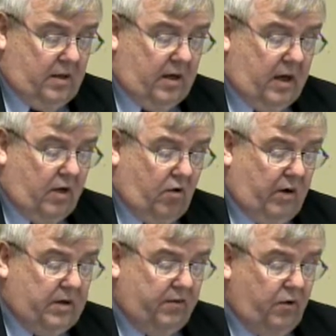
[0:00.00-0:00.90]
The
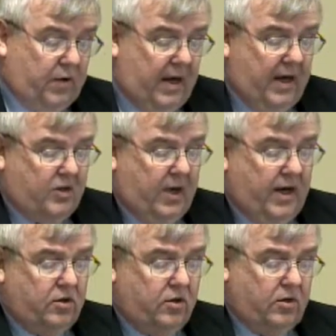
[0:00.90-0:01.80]
increase for the
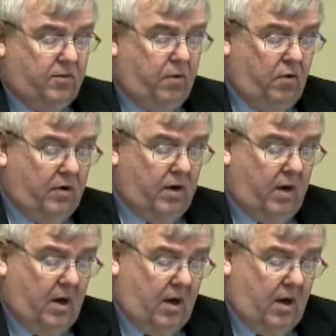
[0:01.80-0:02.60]
educational support